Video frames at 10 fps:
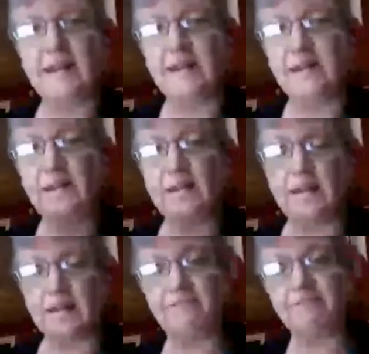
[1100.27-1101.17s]
the,
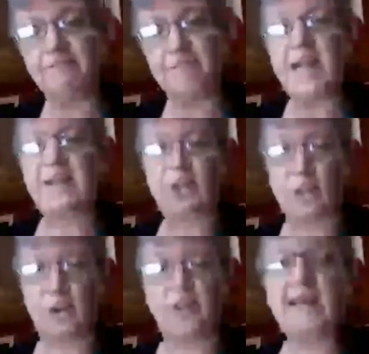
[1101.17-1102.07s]
the
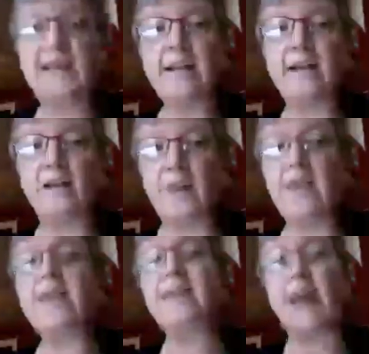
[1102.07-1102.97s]
dinosaurs in, a,
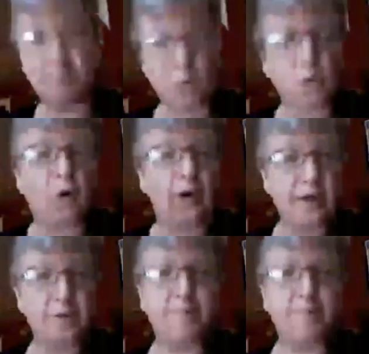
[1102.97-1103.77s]
in that board,